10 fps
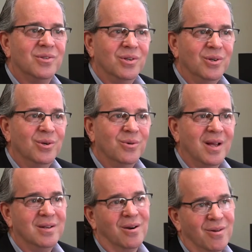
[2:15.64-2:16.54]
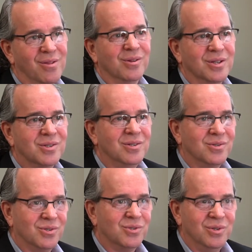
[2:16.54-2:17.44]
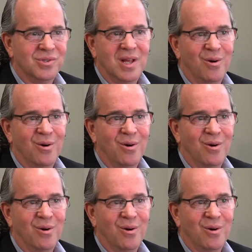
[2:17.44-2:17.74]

to you and our other listeners as soon as they